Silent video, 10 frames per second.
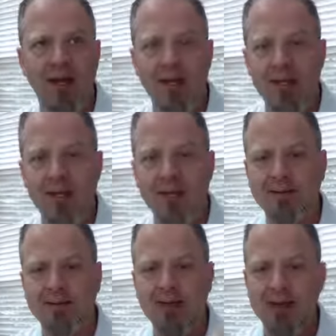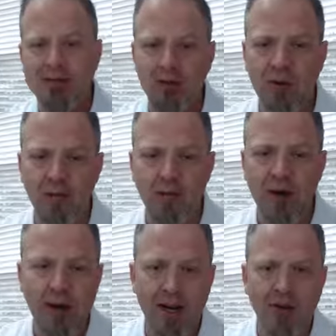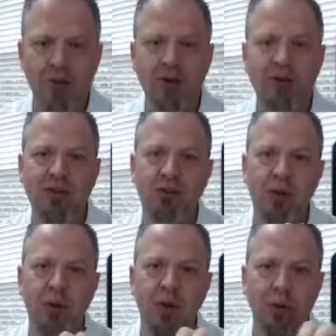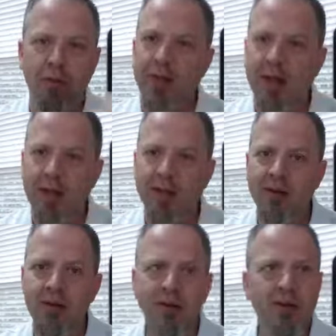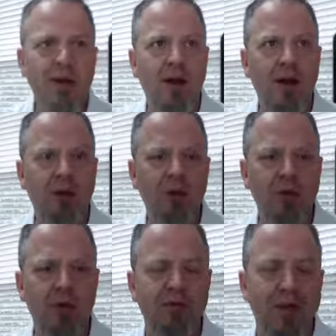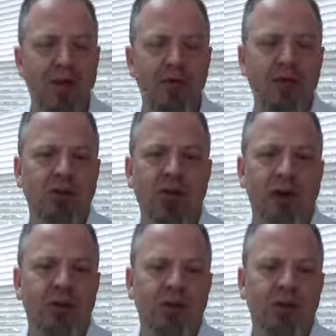I need that skyscraper ad, which is the real thin sort of banner style.